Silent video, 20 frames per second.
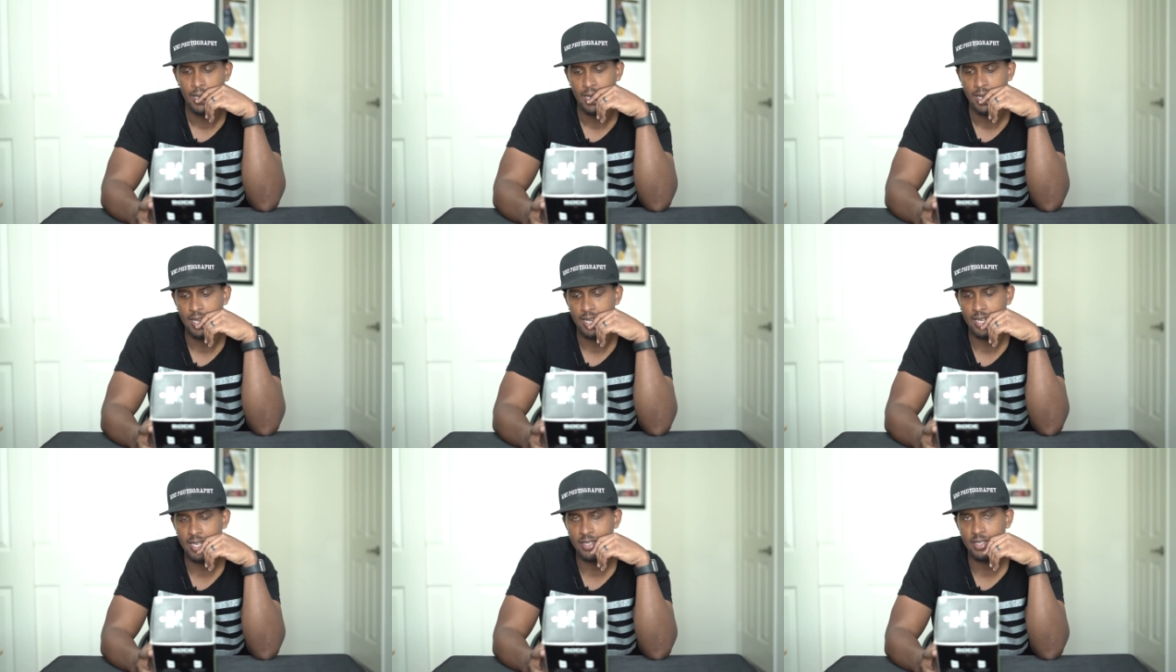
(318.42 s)

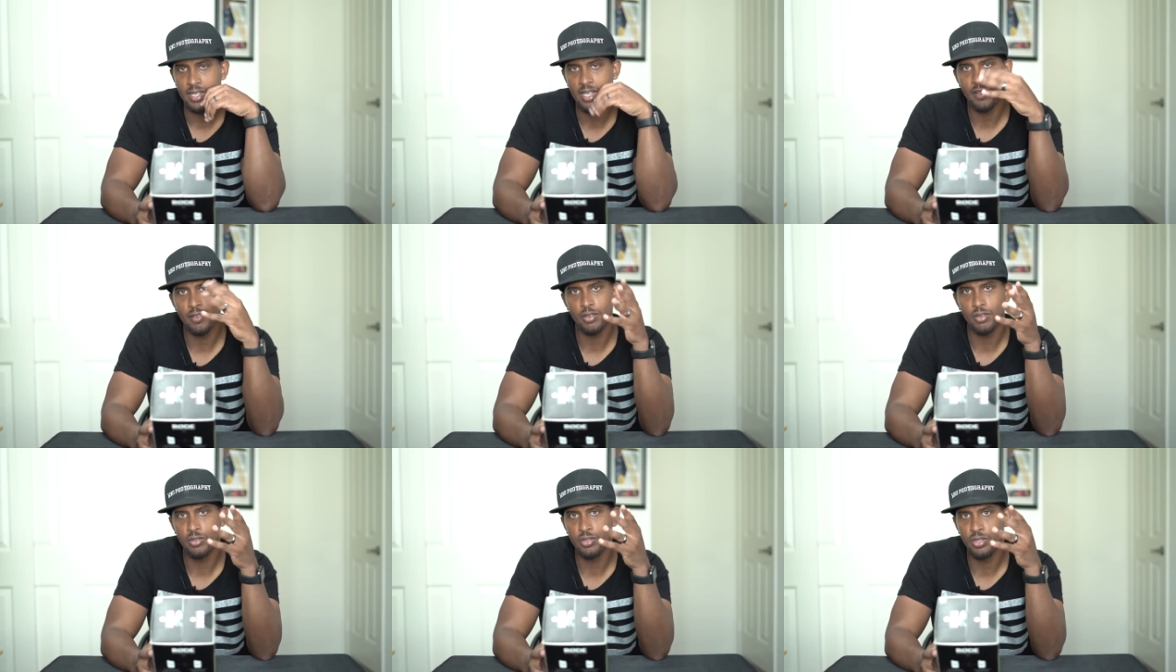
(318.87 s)
And the
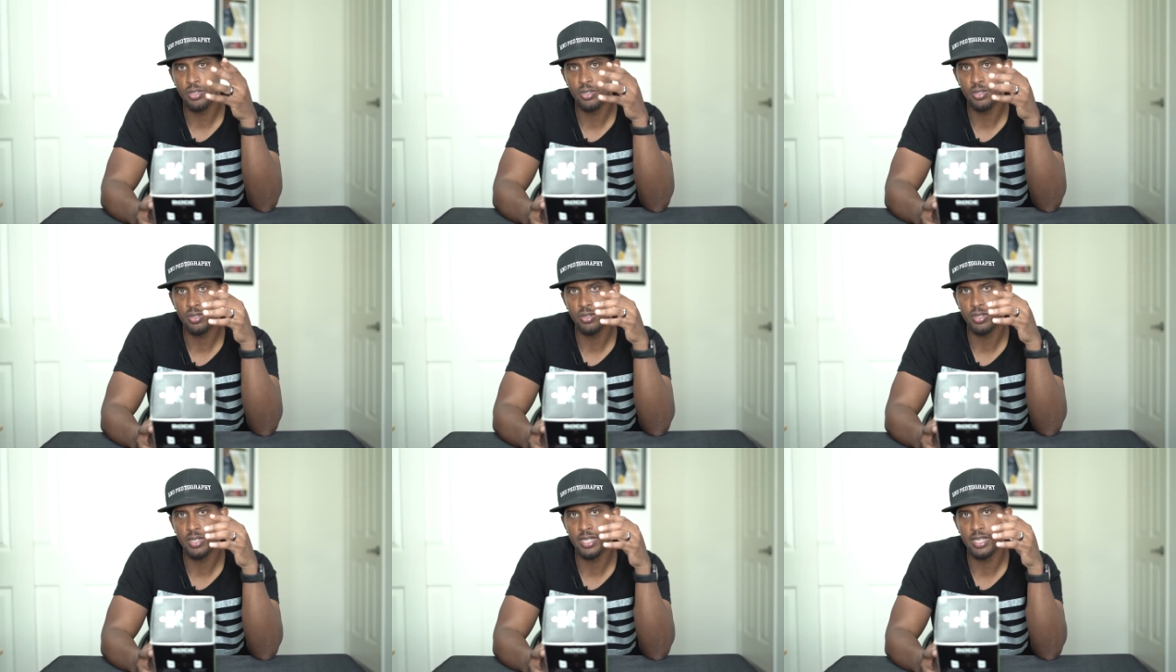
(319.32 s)
level
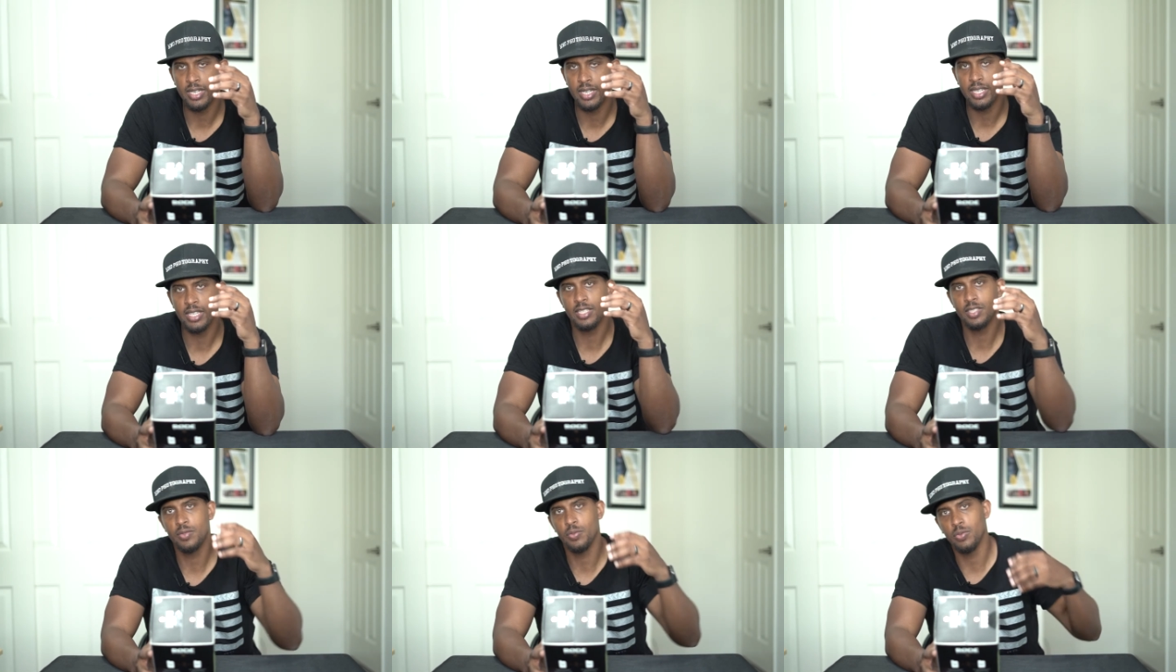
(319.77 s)
control uh,
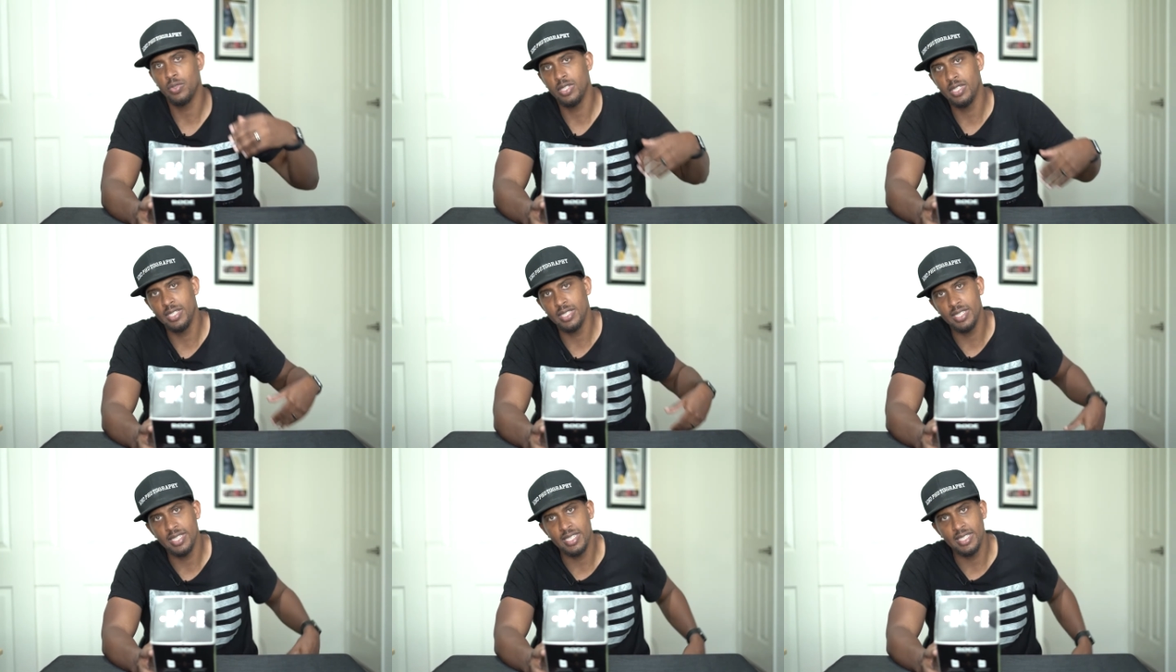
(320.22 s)
is
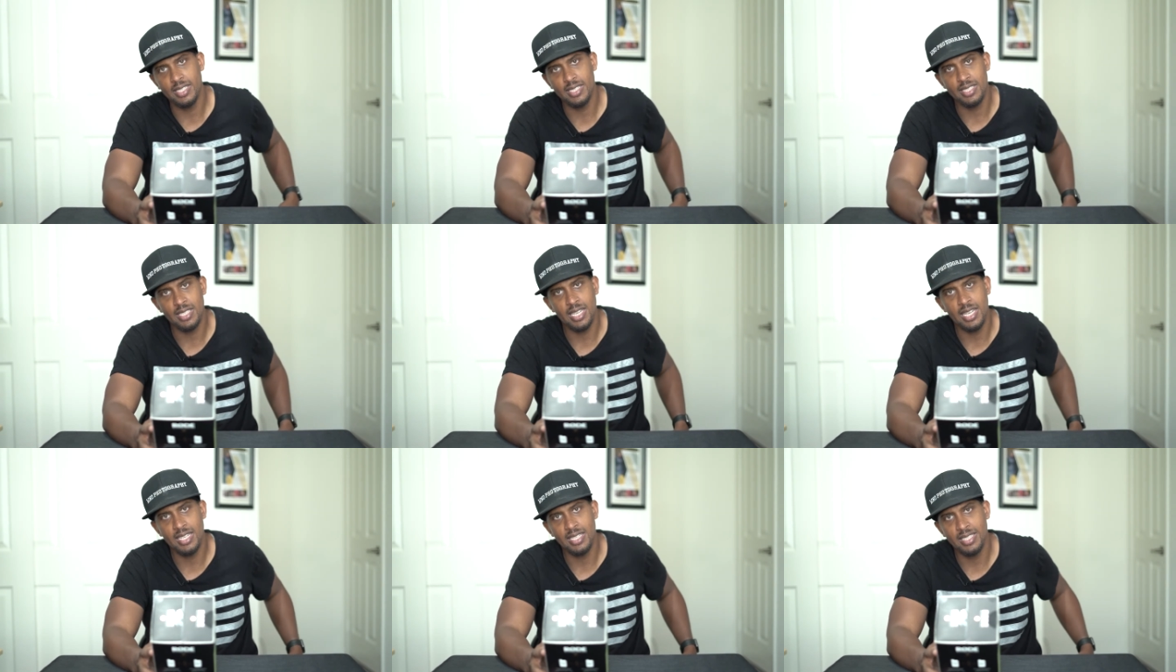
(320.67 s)
one
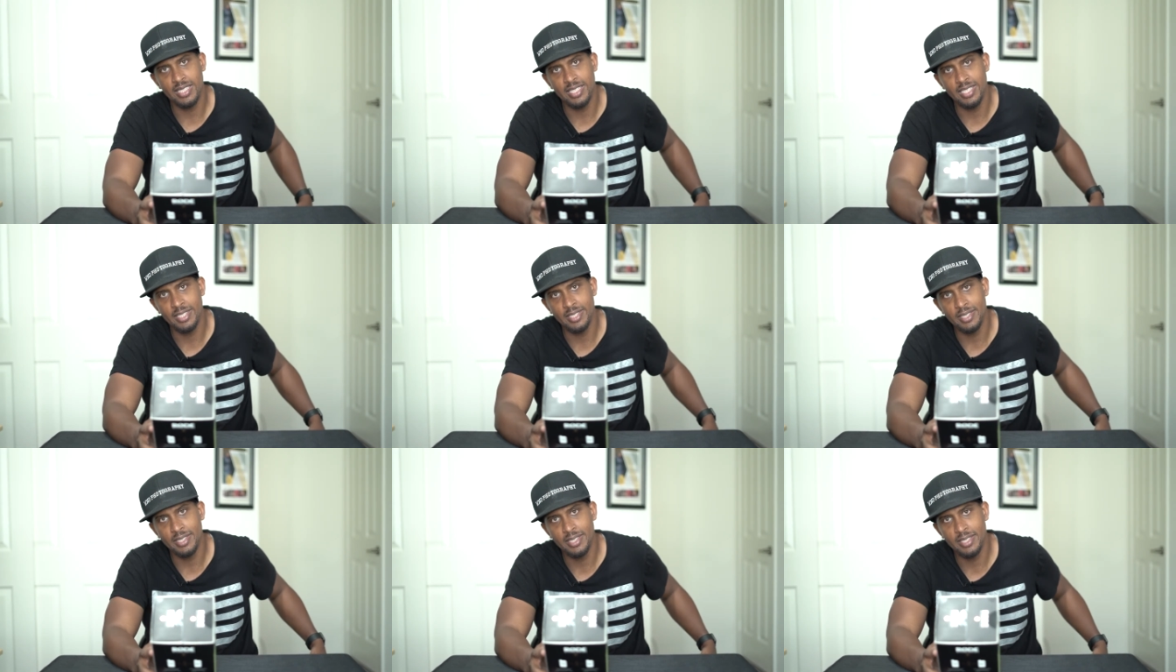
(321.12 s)
inside
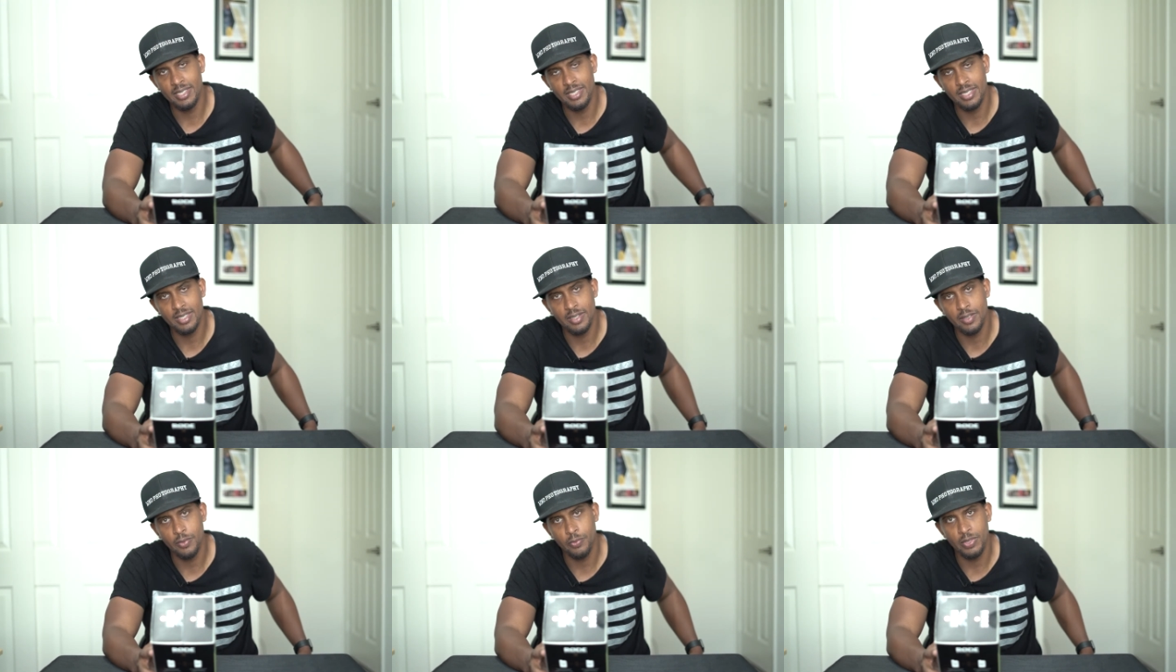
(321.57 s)
the
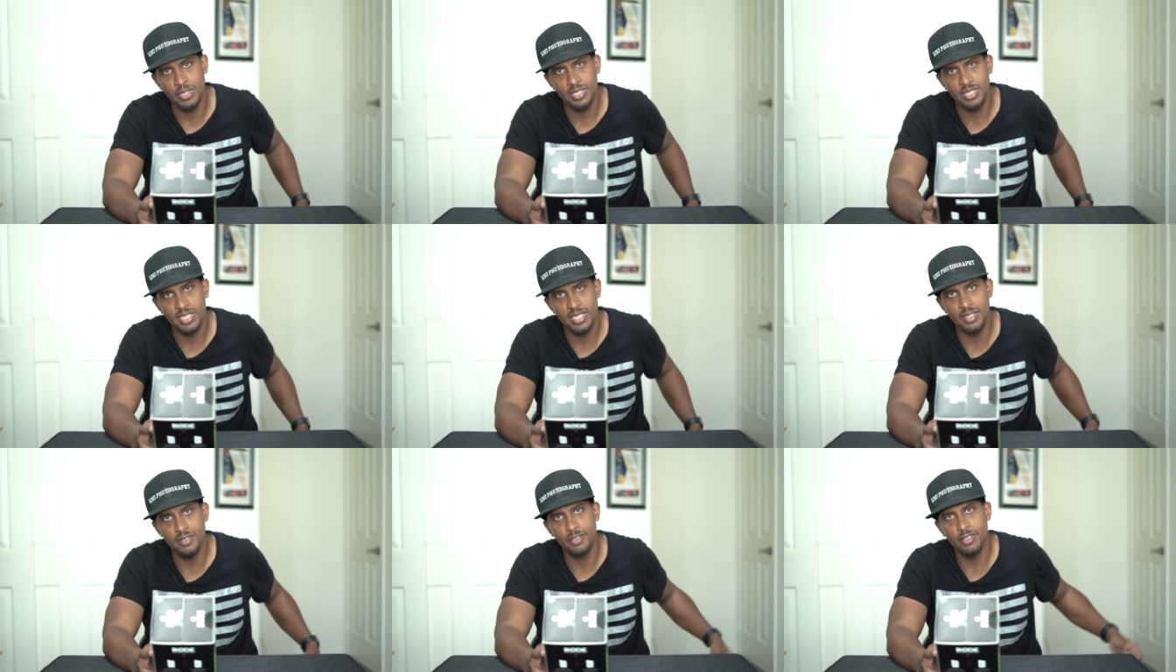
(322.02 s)

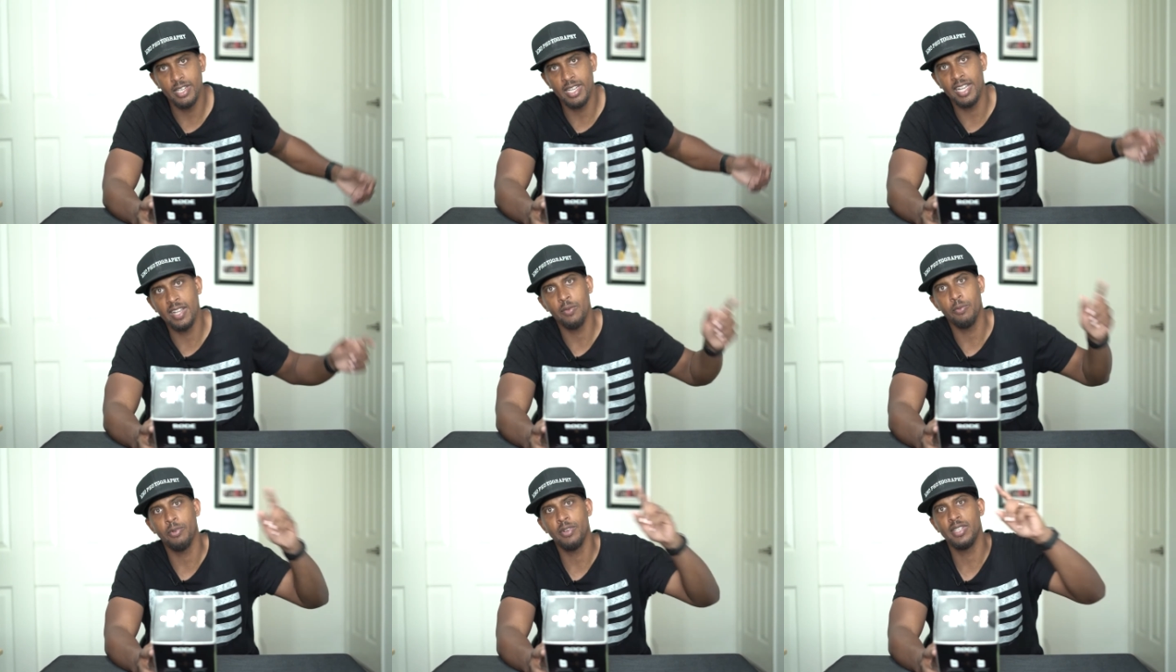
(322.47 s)
receiver
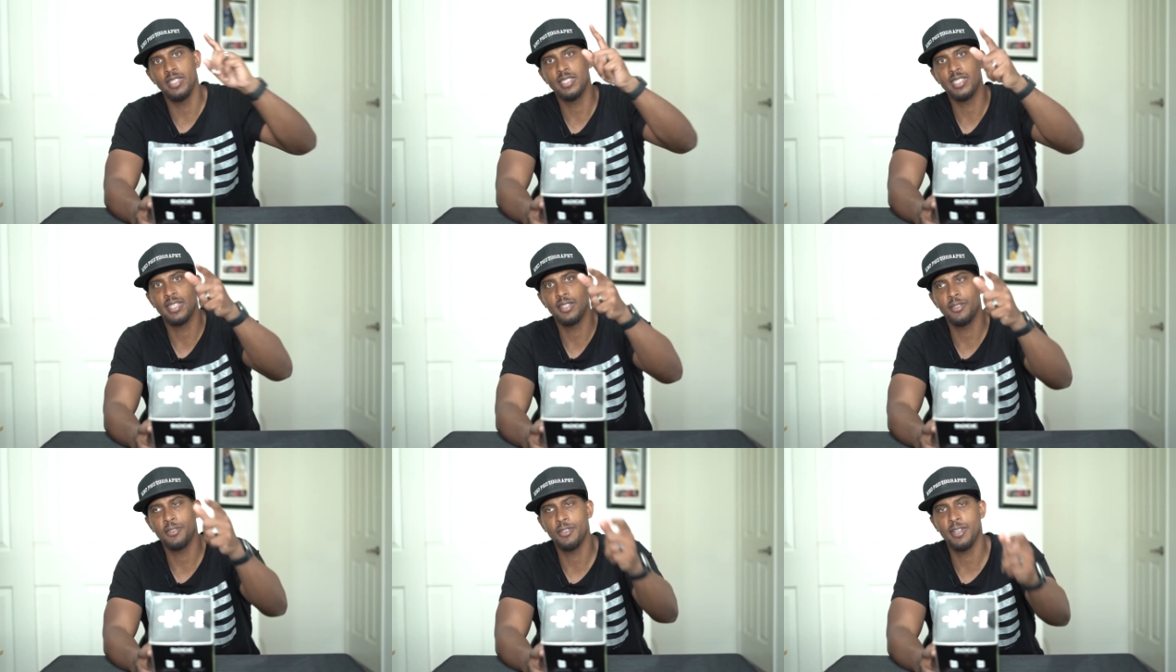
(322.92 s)
and one
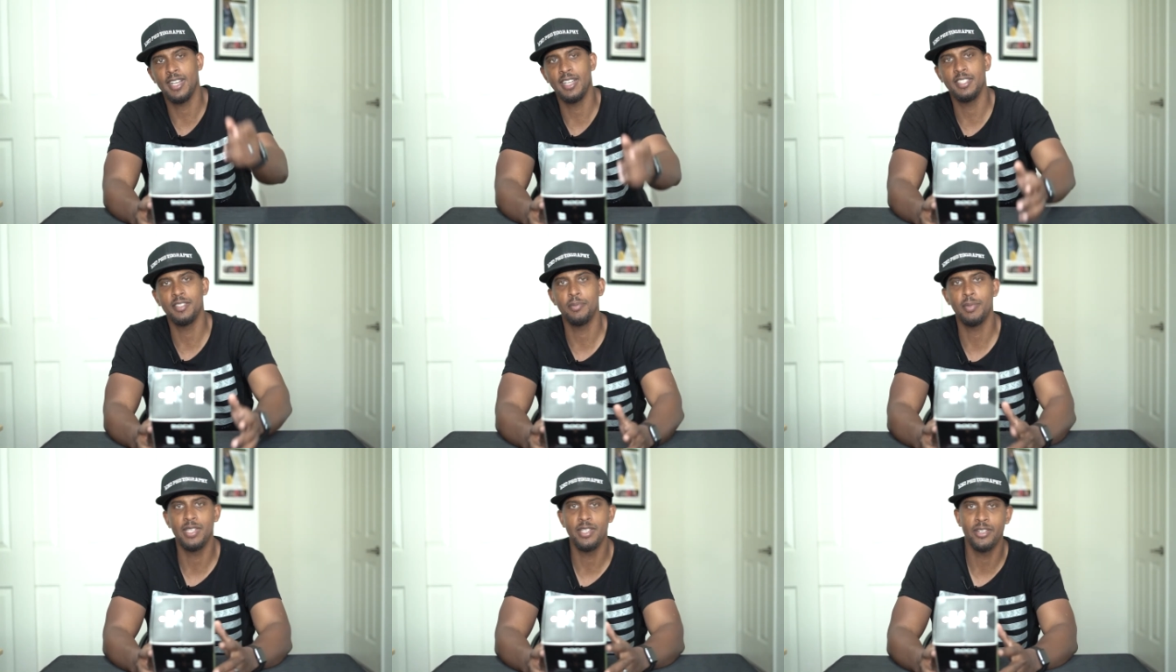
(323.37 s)
inside the
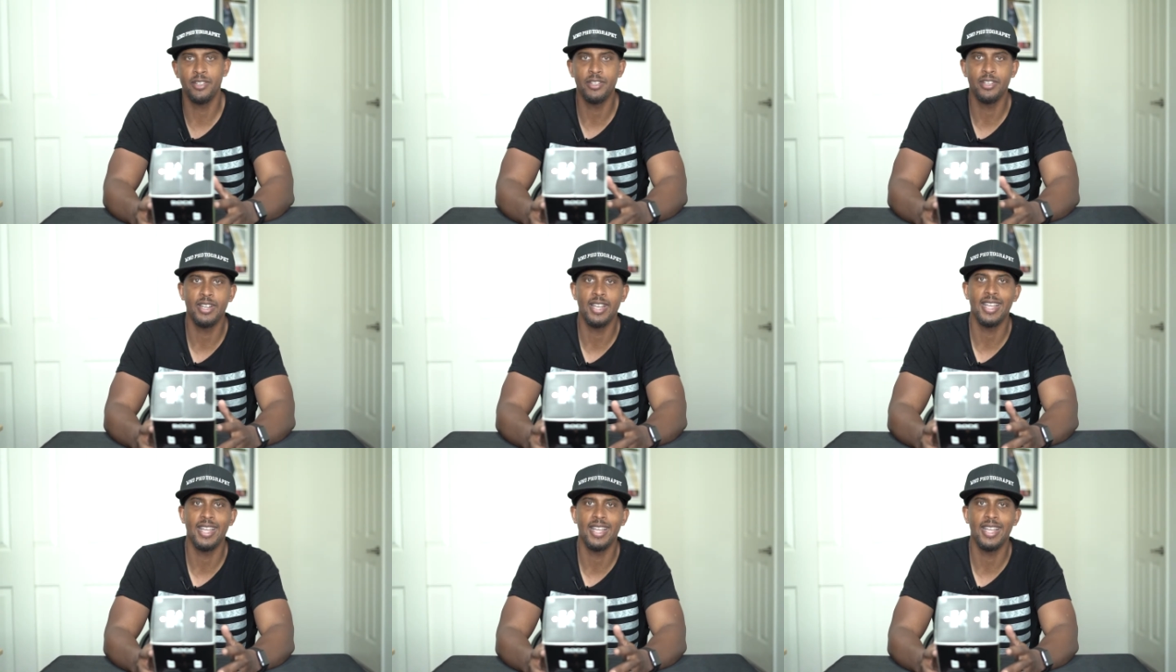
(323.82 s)
transmitter.